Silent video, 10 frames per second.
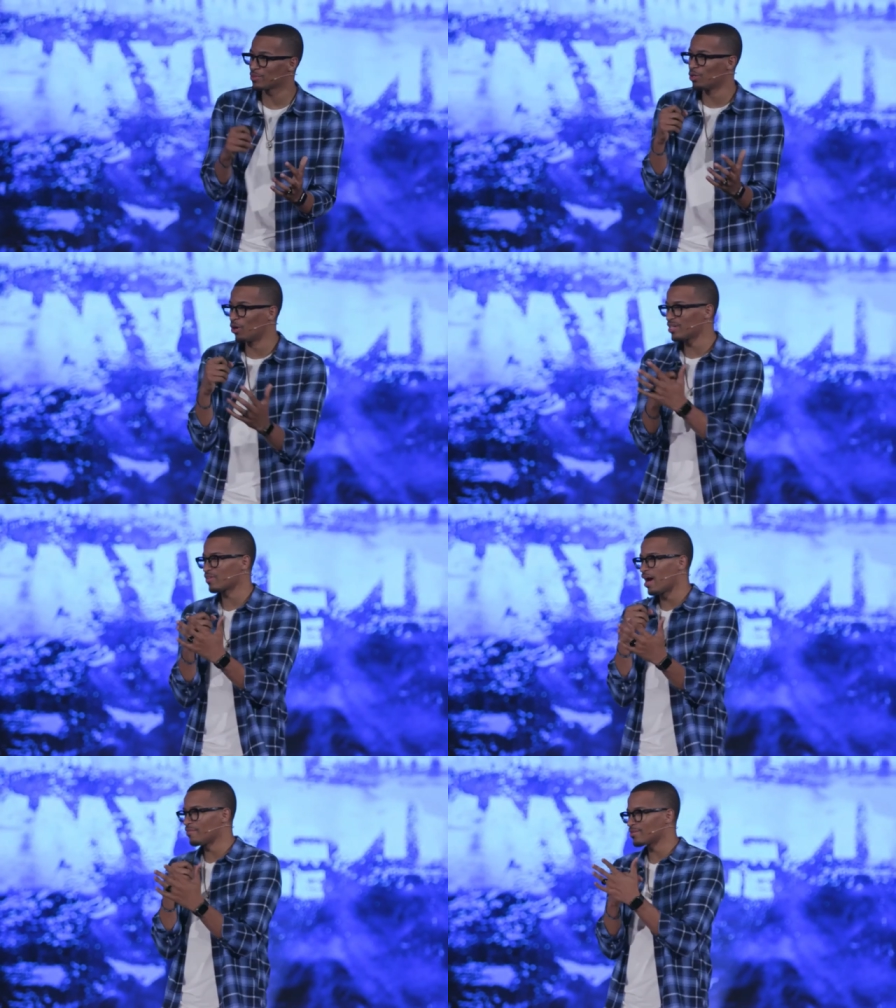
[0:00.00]
some noise
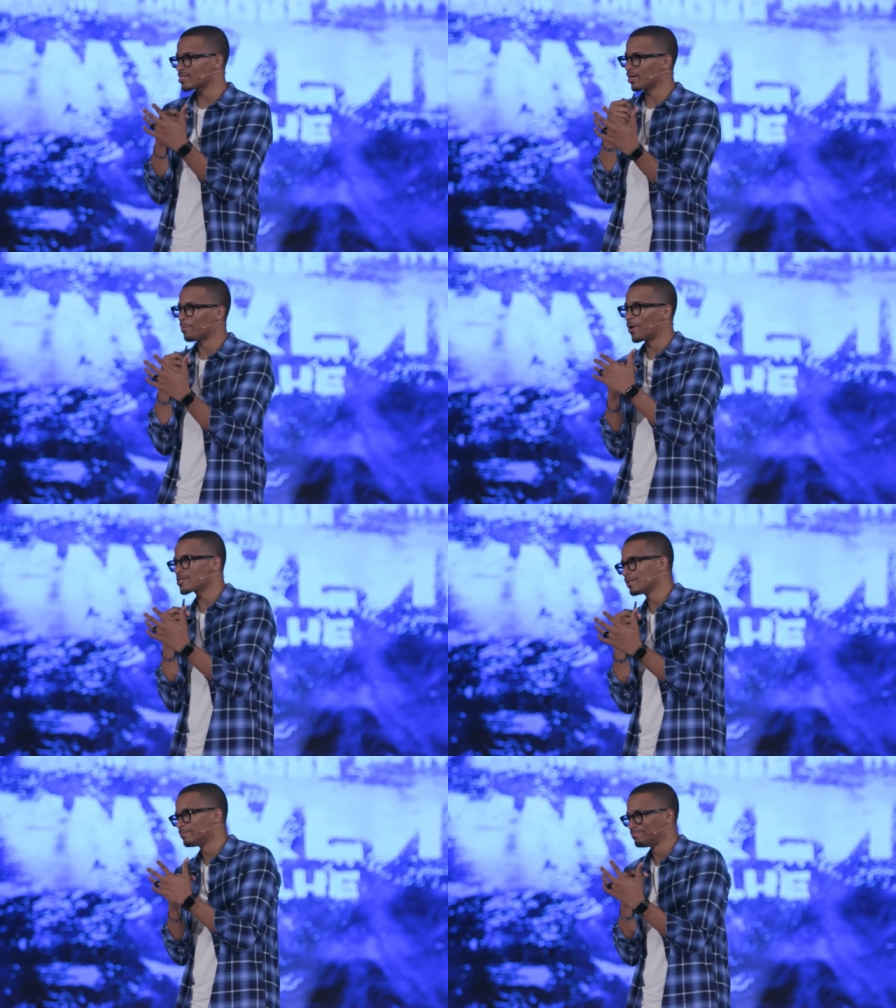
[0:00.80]
for every single
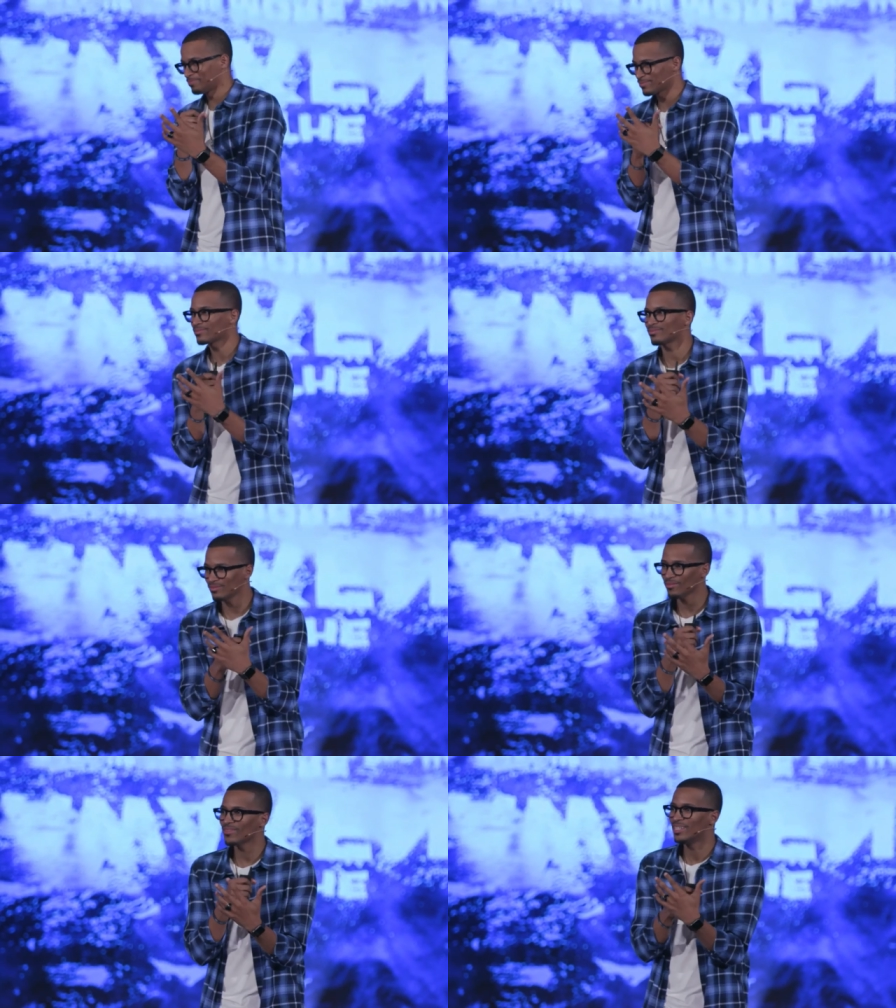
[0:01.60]
person
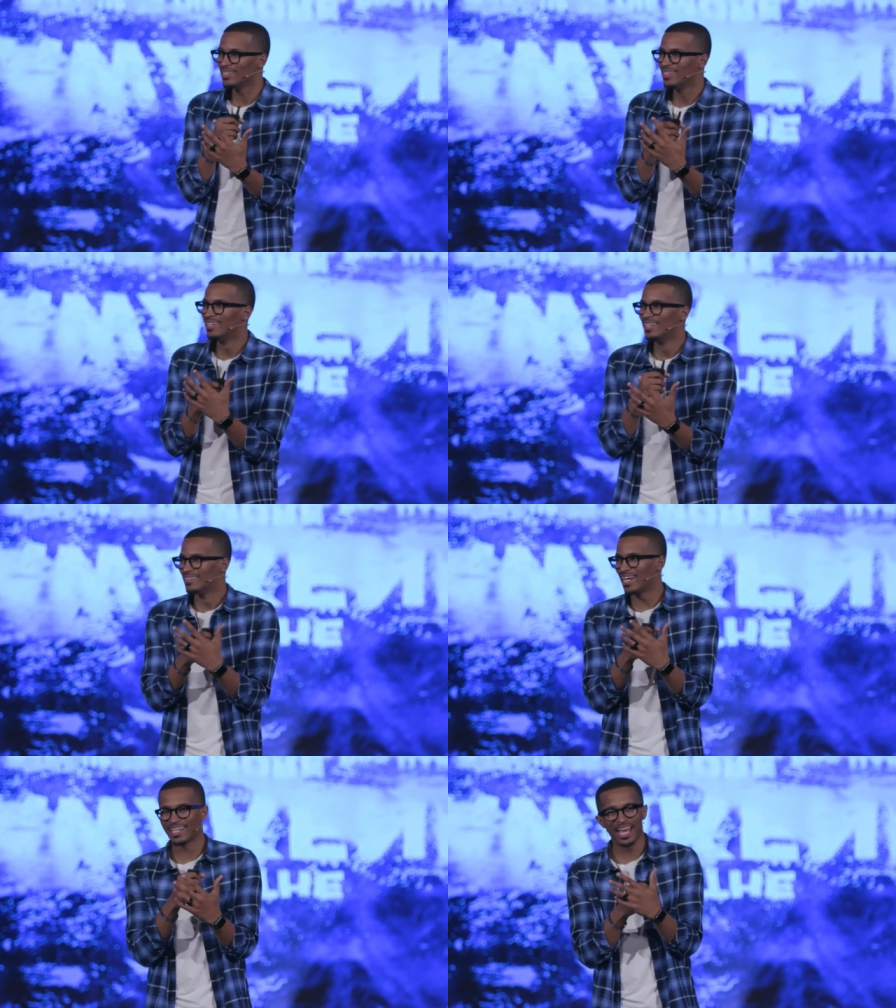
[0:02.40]

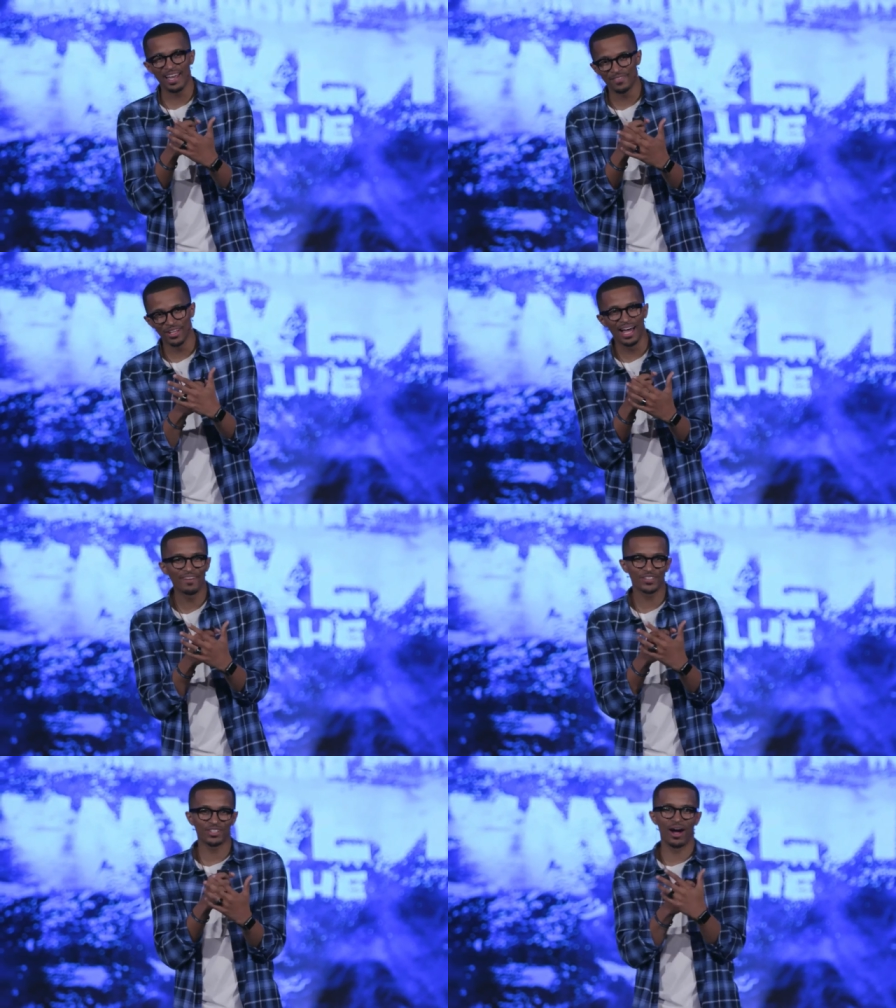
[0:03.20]
that gave their
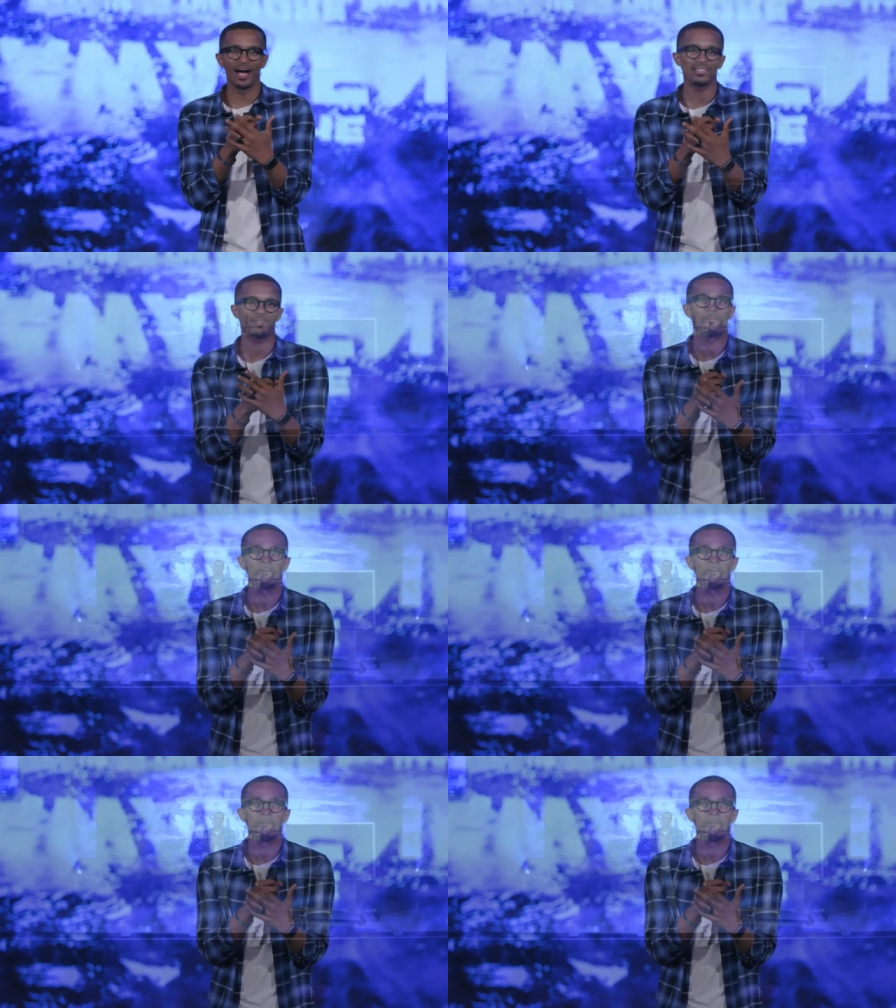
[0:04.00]
life to Christ?